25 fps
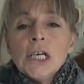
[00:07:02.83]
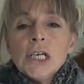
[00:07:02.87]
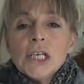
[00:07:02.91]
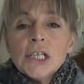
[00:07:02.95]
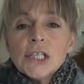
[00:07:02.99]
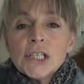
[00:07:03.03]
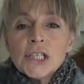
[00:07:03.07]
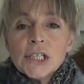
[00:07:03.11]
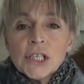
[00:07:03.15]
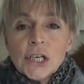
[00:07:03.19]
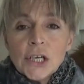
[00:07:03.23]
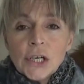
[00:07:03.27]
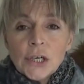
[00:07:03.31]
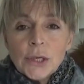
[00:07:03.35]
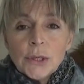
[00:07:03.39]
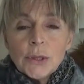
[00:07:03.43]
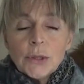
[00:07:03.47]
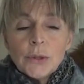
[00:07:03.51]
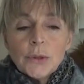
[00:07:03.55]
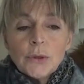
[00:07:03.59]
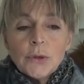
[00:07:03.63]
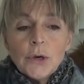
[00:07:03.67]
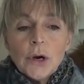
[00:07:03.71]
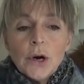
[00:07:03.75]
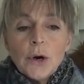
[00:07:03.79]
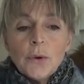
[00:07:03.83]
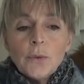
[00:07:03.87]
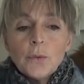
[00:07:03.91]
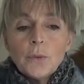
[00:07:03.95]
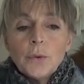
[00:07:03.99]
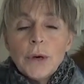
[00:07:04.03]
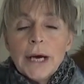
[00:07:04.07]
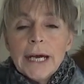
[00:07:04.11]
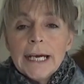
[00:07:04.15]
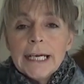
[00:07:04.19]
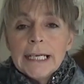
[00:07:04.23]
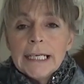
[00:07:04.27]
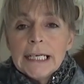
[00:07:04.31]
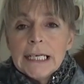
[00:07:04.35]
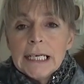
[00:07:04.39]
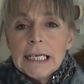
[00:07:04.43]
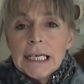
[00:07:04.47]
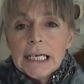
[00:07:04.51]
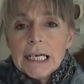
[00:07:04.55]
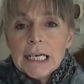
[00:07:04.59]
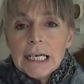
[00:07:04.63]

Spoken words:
So when